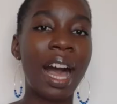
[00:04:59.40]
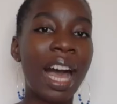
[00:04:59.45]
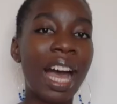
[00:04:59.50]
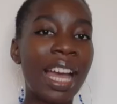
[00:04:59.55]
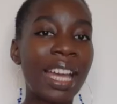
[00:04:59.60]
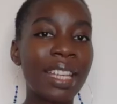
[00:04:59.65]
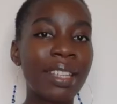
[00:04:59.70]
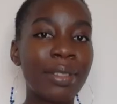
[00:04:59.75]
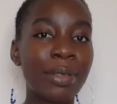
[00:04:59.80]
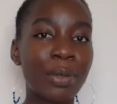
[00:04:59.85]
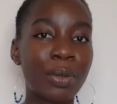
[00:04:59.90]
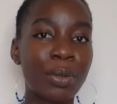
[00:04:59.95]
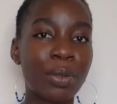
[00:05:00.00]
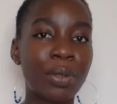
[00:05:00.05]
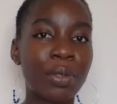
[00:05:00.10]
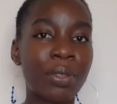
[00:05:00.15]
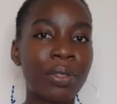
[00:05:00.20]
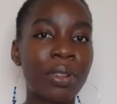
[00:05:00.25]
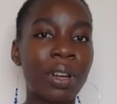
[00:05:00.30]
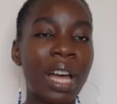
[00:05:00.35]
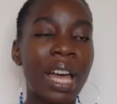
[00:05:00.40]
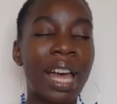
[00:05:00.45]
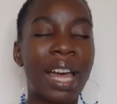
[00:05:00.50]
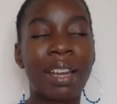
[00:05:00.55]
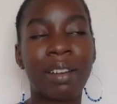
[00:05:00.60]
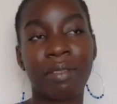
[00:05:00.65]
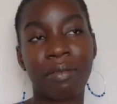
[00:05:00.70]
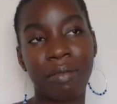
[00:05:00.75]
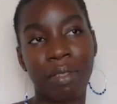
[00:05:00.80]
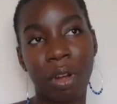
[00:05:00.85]
I saw
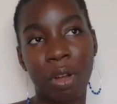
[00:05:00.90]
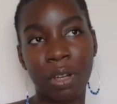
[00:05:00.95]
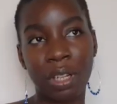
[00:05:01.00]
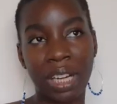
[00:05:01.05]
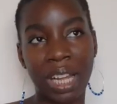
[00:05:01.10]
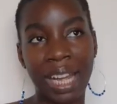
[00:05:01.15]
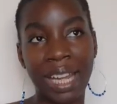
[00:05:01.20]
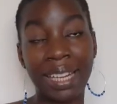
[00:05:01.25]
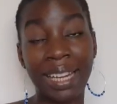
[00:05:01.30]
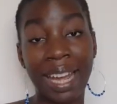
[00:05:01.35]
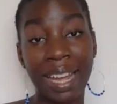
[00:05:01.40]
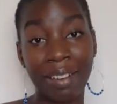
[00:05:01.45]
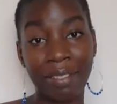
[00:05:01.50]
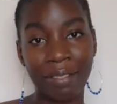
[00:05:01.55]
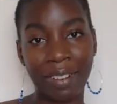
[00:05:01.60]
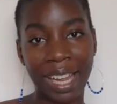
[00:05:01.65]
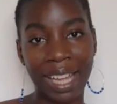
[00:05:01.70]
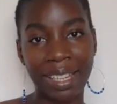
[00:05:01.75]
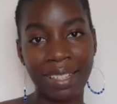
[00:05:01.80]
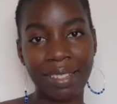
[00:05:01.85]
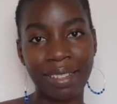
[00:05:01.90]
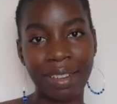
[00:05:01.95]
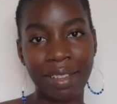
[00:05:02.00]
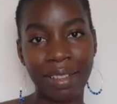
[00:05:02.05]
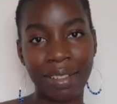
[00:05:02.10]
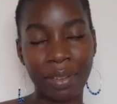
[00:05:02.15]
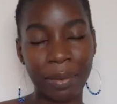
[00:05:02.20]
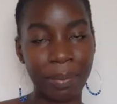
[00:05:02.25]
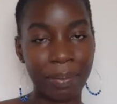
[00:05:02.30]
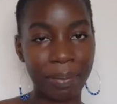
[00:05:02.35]
an online and read
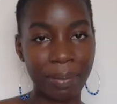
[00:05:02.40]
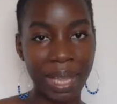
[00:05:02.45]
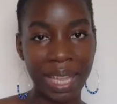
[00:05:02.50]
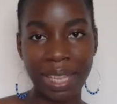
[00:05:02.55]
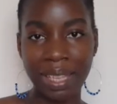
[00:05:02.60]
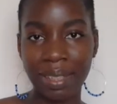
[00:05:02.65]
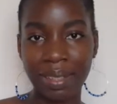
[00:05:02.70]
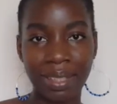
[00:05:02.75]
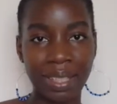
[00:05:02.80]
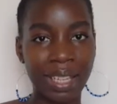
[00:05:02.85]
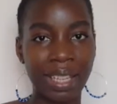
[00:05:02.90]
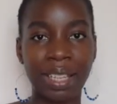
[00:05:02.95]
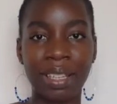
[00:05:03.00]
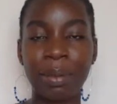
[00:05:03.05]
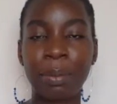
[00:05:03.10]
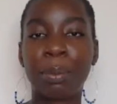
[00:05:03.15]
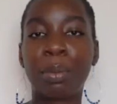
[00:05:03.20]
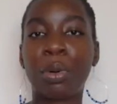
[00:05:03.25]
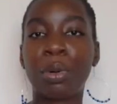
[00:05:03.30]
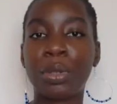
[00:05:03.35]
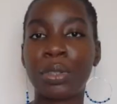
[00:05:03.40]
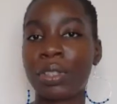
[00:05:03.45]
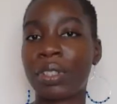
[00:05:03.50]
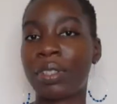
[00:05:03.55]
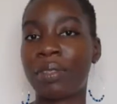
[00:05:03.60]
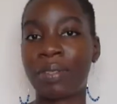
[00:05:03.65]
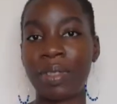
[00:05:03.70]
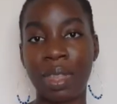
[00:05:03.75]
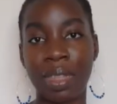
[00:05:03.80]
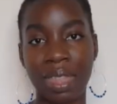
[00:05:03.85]
an amazing portion of a